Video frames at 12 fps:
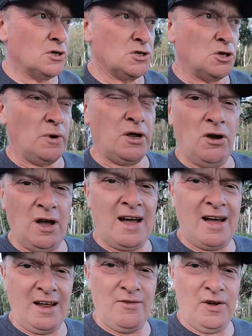So we got a
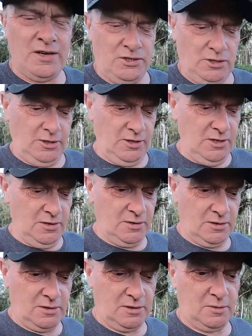hat eventually
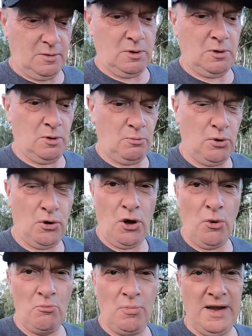and put it
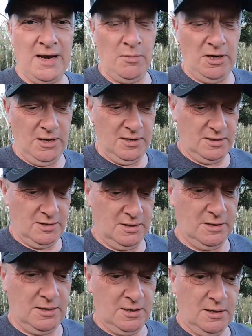on baby.
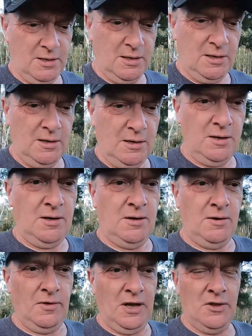
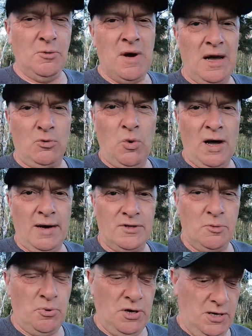Then the
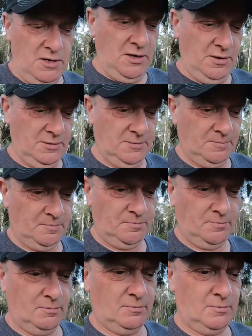madwives appeared,
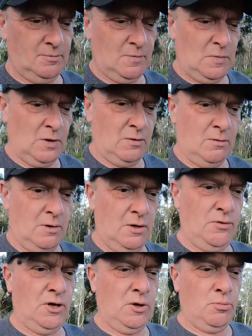
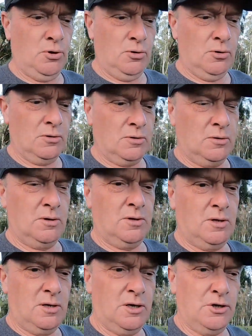and they put
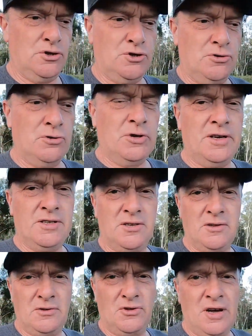a drug
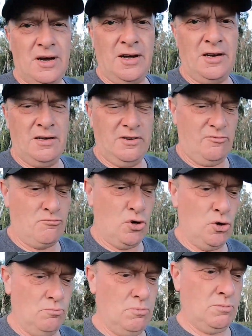into the thigh of
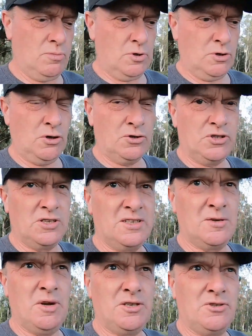Mum called
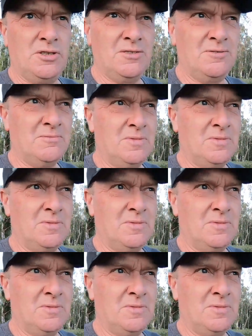syntometrin,